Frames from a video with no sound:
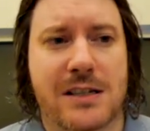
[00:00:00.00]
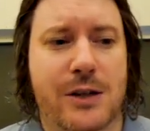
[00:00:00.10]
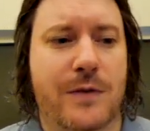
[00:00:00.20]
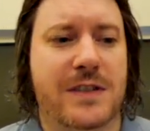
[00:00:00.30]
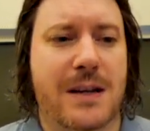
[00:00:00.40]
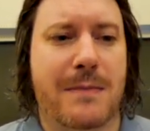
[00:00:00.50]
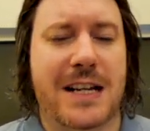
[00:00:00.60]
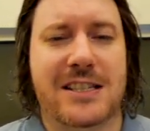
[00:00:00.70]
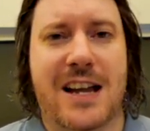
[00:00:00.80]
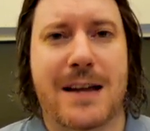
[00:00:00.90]
So if
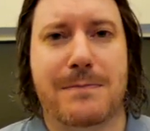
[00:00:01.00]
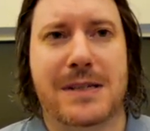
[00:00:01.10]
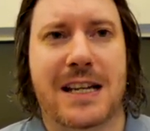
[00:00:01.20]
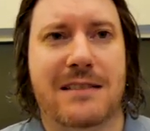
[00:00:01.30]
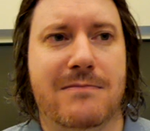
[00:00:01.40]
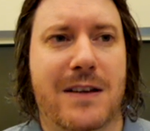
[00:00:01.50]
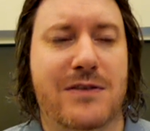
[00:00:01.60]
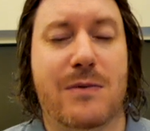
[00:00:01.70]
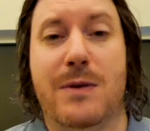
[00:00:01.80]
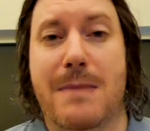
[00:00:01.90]
somebody types in, if
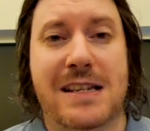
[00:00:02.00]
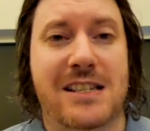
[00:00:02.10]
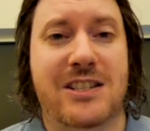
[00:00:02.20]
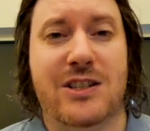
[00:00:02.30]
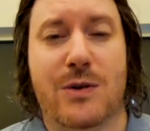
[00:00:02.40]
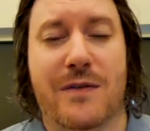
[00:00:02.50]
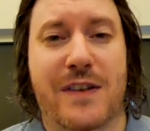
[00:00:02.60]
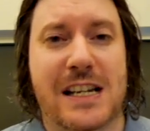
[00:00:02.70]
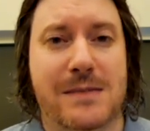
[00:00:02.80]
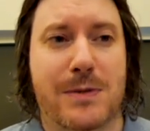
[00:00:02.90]
someone messages you on
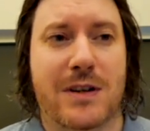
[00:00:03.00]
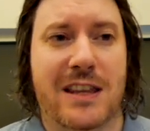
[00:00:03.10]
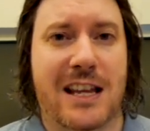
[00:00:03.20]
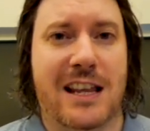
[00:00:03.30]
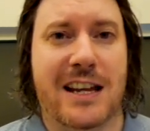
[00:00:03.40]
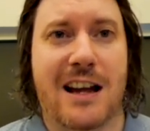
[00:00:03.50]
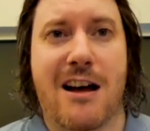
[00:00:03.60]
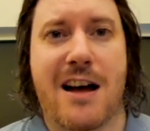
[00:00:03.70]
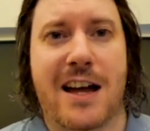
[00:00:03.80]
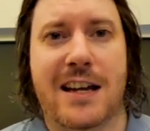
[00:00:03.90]
Facebook and they're like,
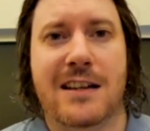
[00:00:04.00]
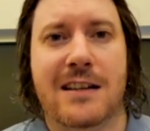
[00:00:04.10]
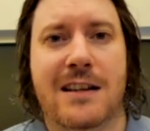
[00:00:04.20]
hi,